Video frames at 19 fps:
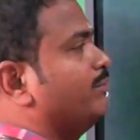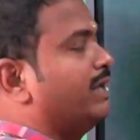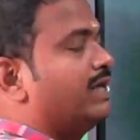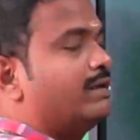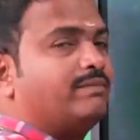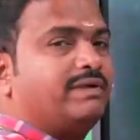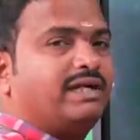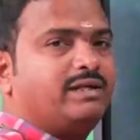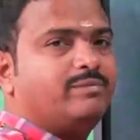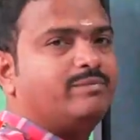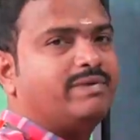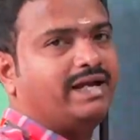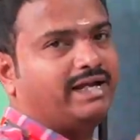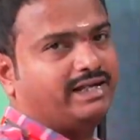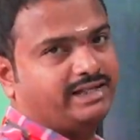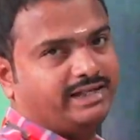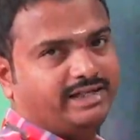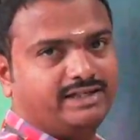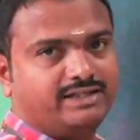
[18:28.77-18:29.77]
permanent
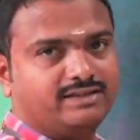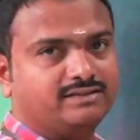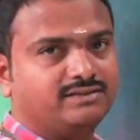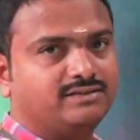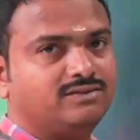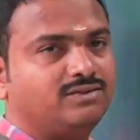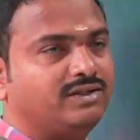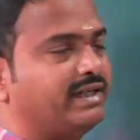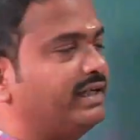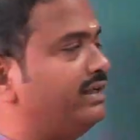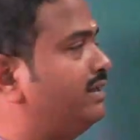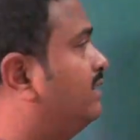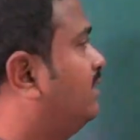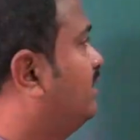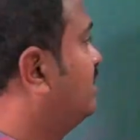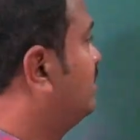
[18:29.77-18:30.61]
magnet. Okay.